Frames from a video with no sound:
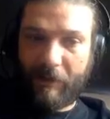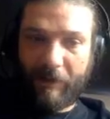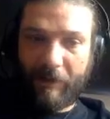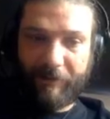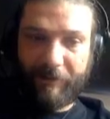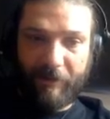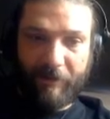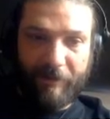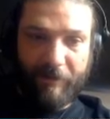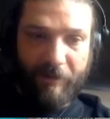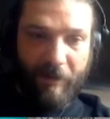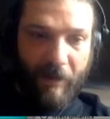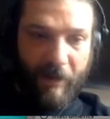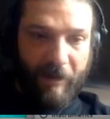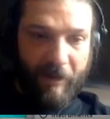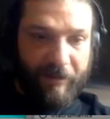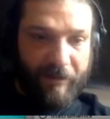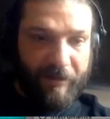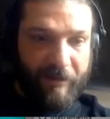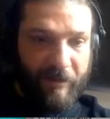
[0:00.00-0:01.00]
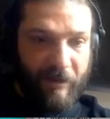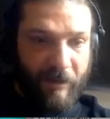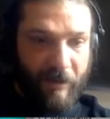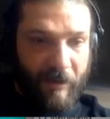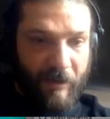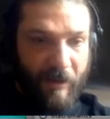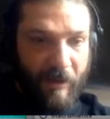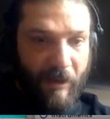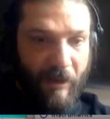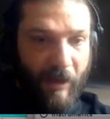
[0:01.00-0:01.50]
classic slice,
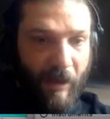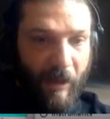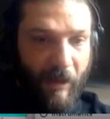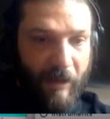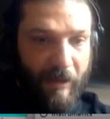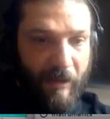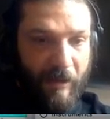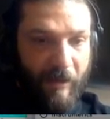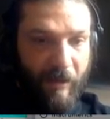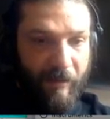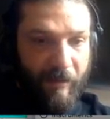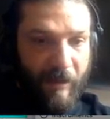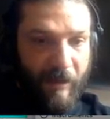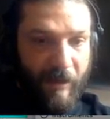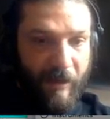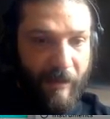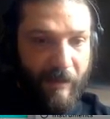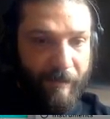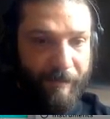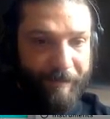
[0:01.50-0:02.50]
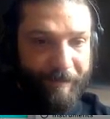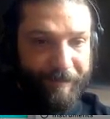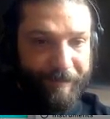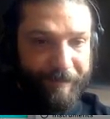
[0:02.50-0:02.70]
I can go there